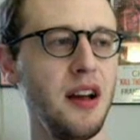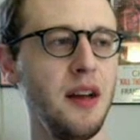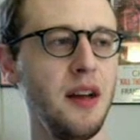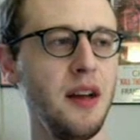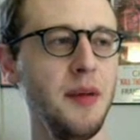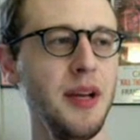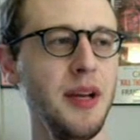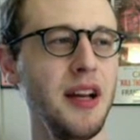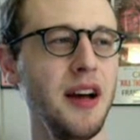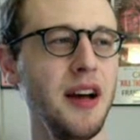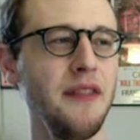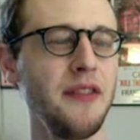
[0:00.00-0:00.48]

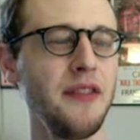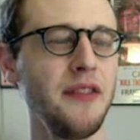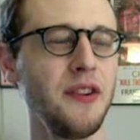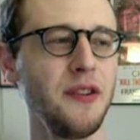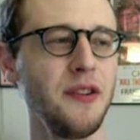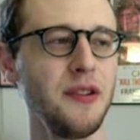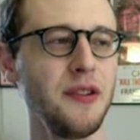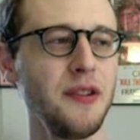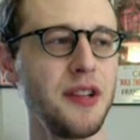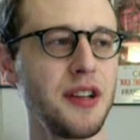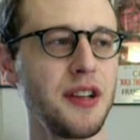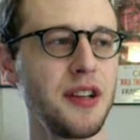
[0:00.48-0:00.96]
I mean, I've
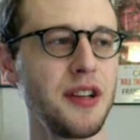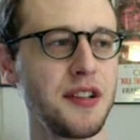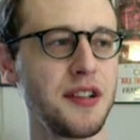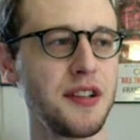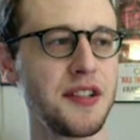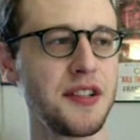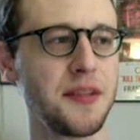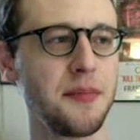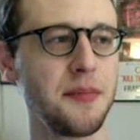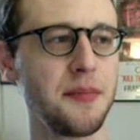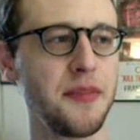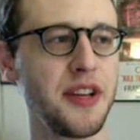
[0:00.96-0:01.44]
heard
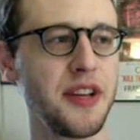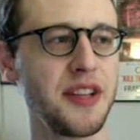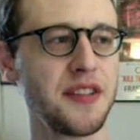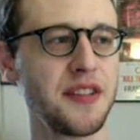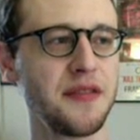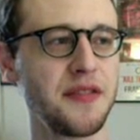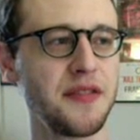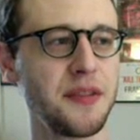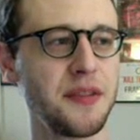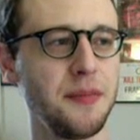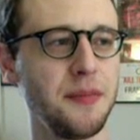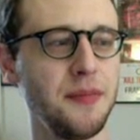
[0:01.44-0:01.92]
some
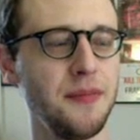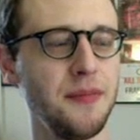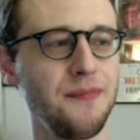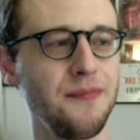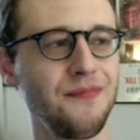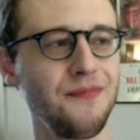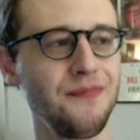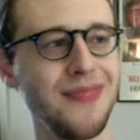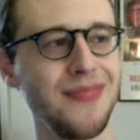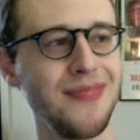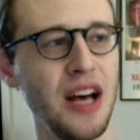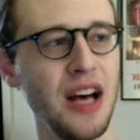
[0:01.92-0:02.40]
things of some
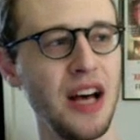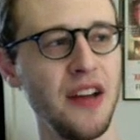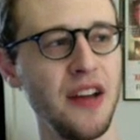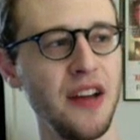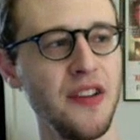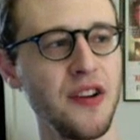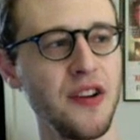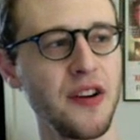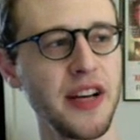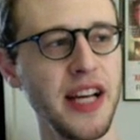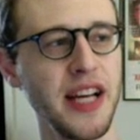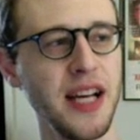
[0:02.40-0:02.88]

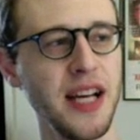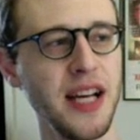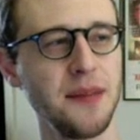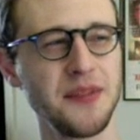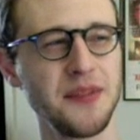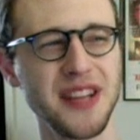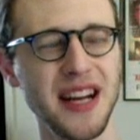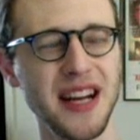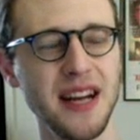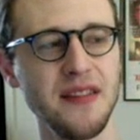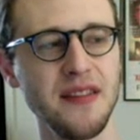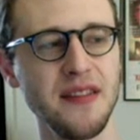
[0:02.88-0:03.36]
other
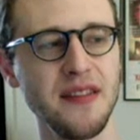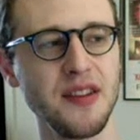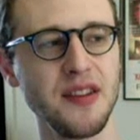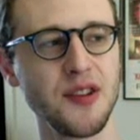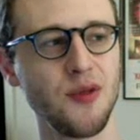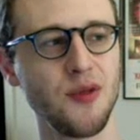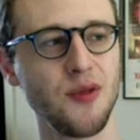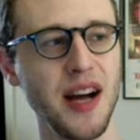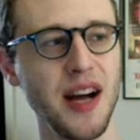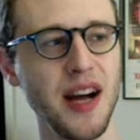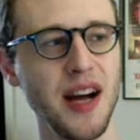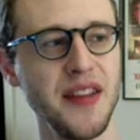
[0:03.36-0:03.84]
games that I haven't
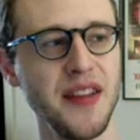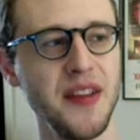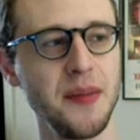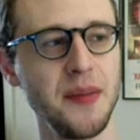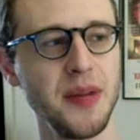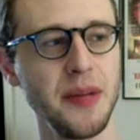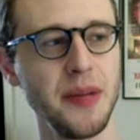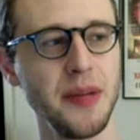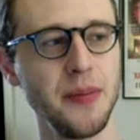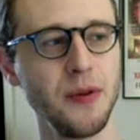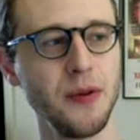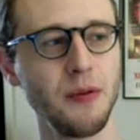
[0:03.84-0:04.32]
tried
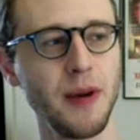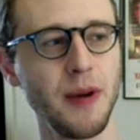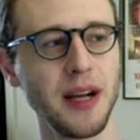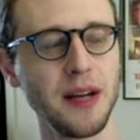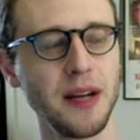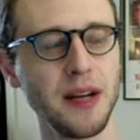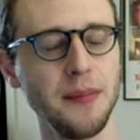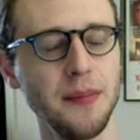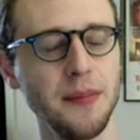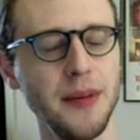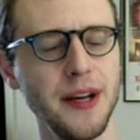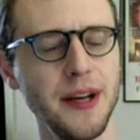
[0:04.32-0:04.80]
that people
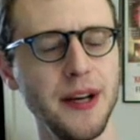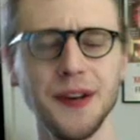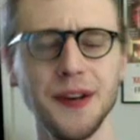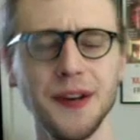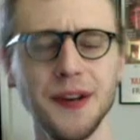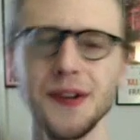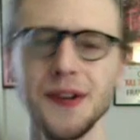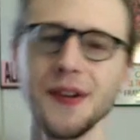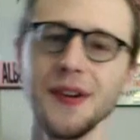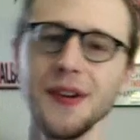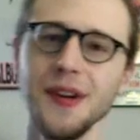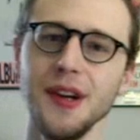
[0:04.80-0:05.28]

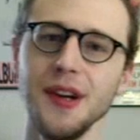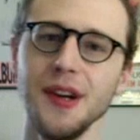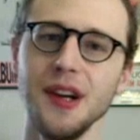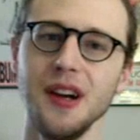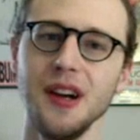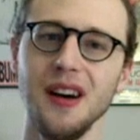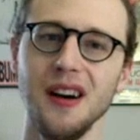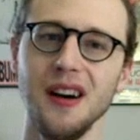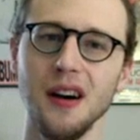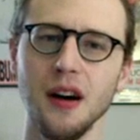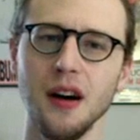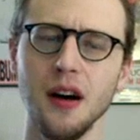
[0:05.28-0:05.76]
recommend,
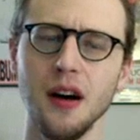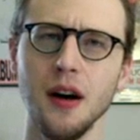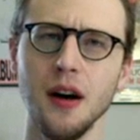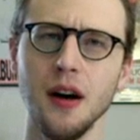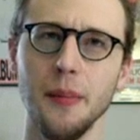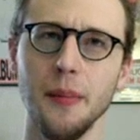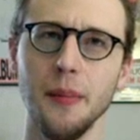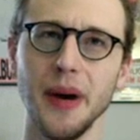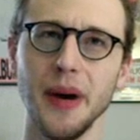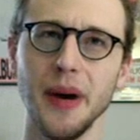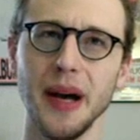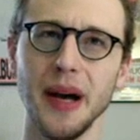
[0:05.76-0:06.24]

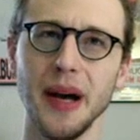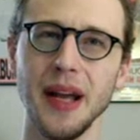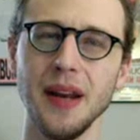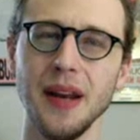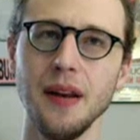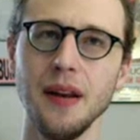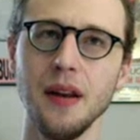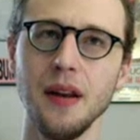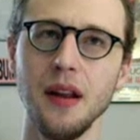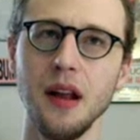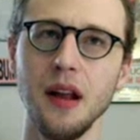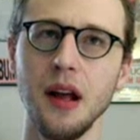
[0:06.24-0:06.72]
uh,
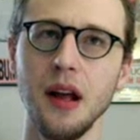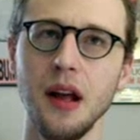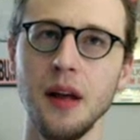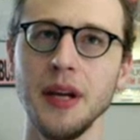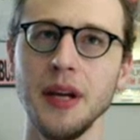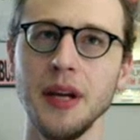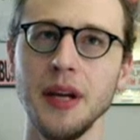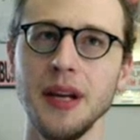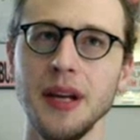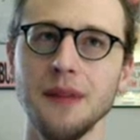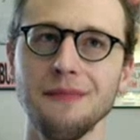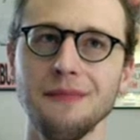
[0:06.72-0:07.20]
but I
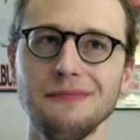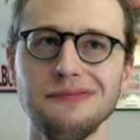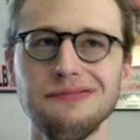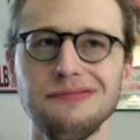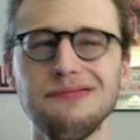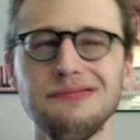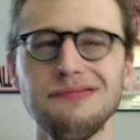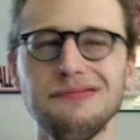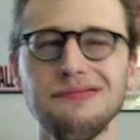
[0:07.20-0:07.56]
mean,